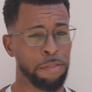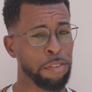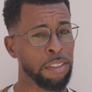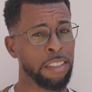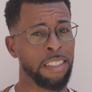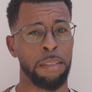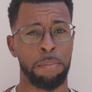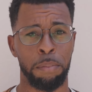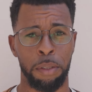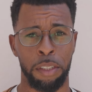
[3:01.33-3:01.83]
and if
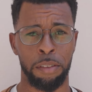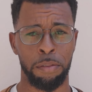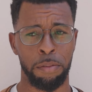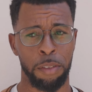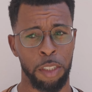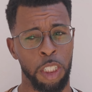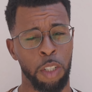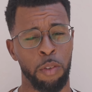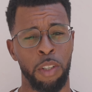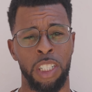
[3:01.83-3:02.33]
you did
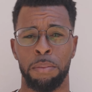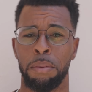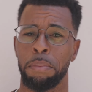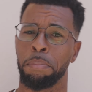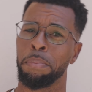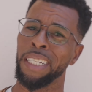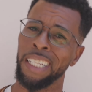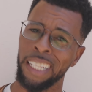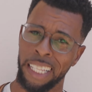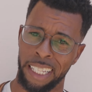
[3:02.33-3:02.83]
burn, you don't wanna be
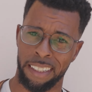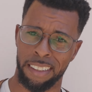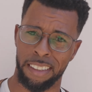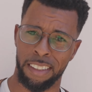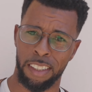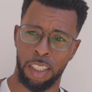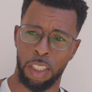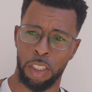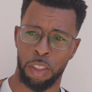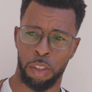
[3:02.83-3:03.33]
peeling.
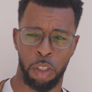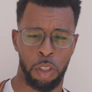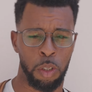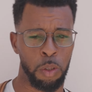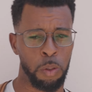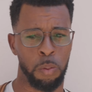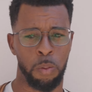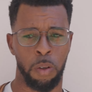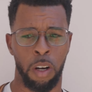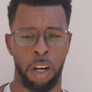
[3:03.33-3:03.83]

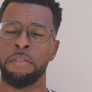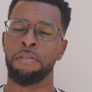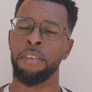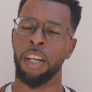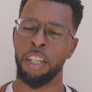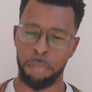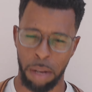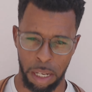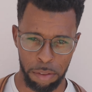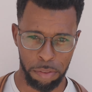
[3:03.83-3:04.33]
So be
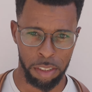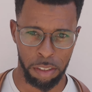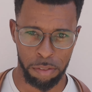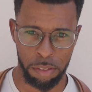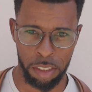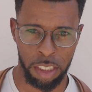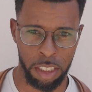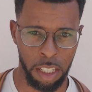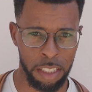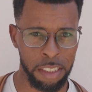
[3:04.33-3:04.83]
very mindful
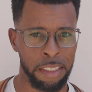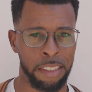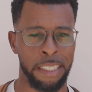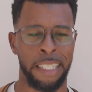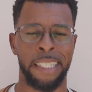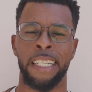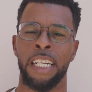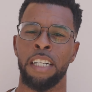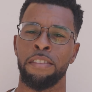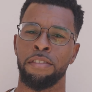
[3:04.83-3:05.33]
of the sun,
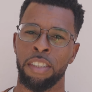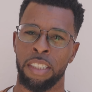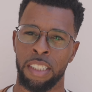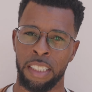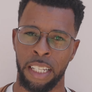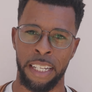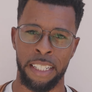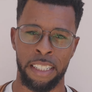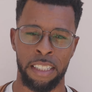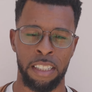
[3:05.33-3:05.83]
take care of your
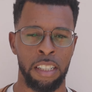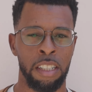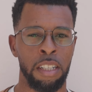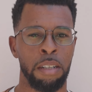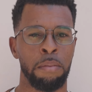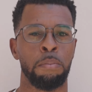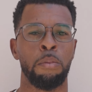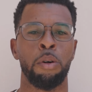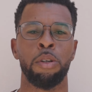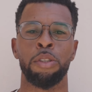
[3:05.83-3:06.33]
skin,
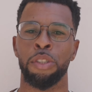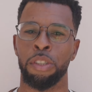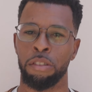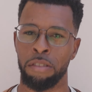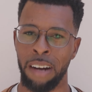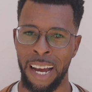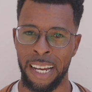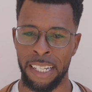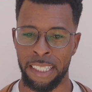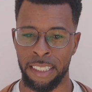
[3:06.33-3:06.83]

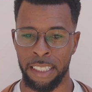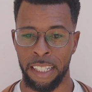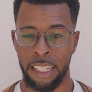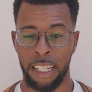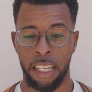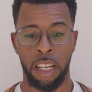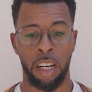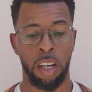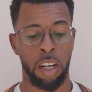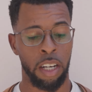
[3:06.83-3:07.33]
moisturize,
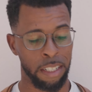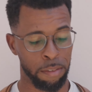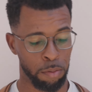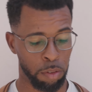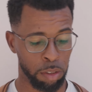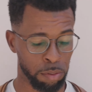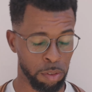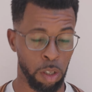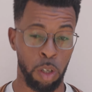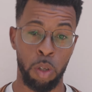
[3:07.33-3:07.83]

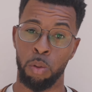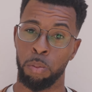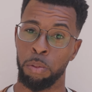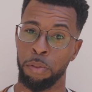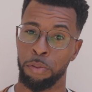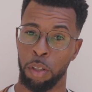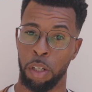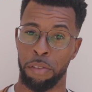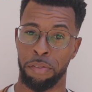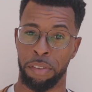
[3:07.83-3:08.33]
and one, oh,
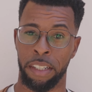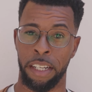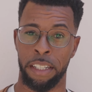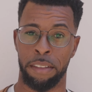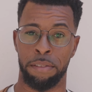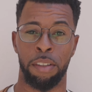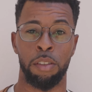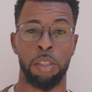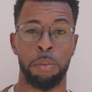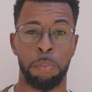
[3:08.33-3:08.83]
before I
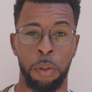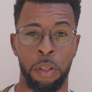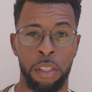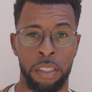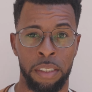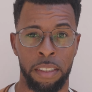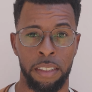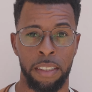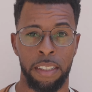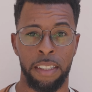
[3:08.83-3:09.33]
forget, very
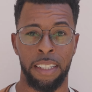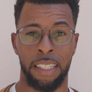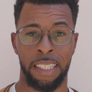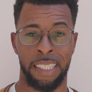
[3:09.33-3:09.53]
important,